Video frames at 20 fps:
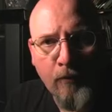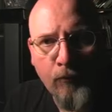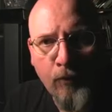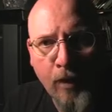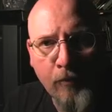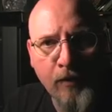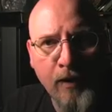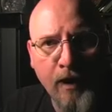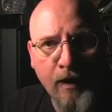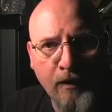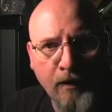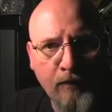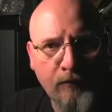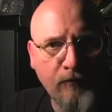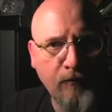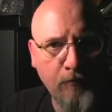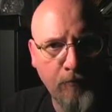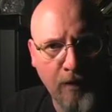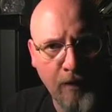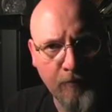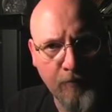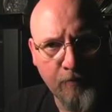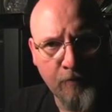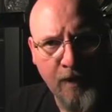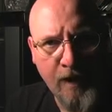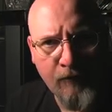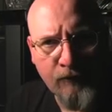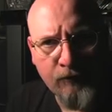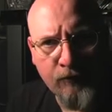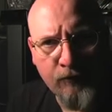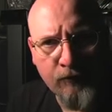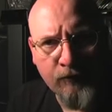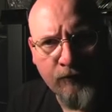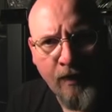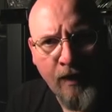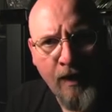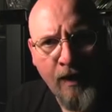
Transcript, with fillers: Robert Heinlein's The Puppet Masters